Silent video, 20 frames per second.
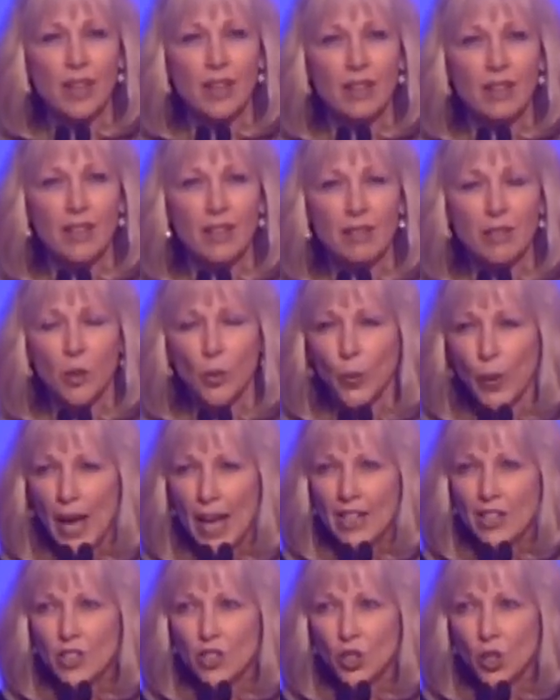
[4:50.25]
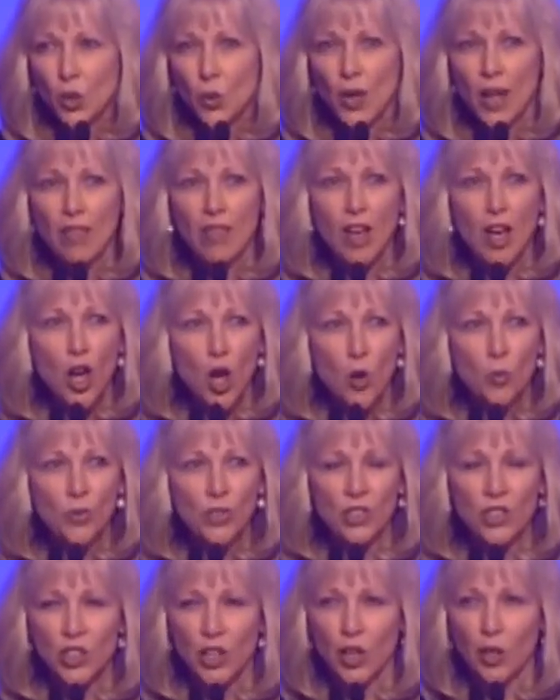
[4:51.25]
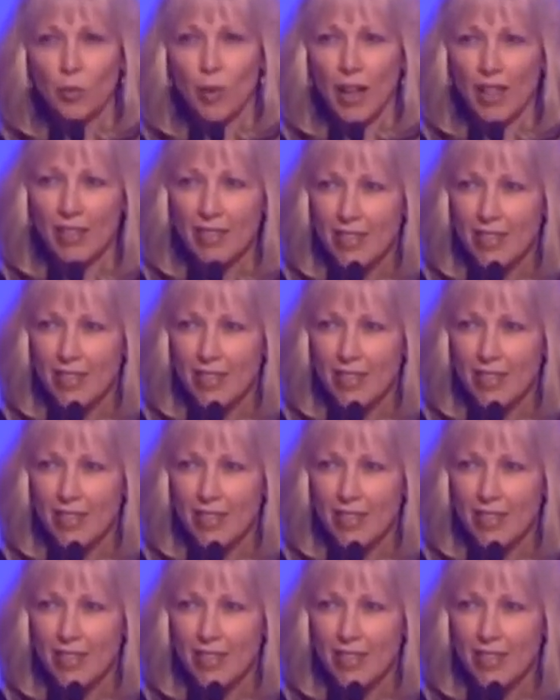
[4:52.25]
the gratitude and the hopes shared by